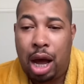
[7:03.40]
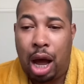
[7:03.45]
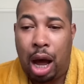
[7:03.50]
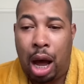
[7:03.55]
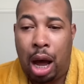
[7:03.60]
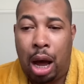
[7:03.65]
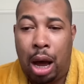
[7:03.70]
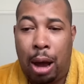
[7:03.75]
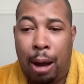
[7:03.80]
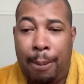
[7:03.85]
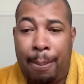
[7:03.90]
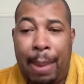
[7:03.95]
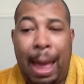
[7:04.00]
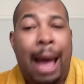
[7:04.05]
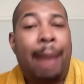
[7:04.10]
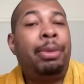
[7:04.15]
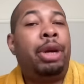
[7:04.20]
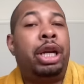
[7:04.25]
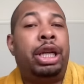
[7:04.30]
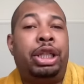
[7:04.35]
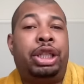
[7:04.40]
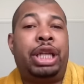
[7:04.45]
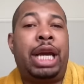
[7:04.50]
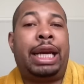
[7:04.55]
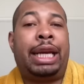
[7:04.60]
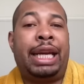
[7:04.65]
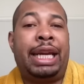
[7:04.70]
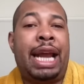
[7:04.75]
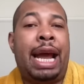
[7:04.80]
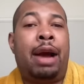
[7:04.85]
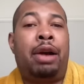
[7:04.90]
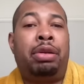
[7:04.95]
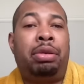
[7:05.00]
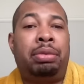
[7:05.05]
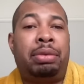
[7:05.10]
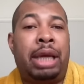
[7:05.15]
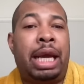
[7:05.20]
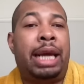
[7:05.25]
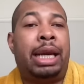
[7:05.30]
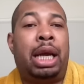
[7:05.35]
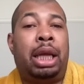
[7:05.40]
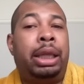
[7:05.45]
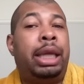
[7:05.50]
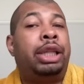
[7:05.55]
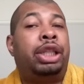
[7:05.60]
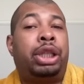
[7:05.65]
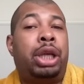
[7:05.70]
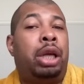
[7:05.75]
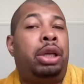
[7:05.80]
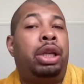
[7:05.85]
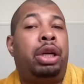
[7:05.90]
I'm going to check it out, and I'll let y'all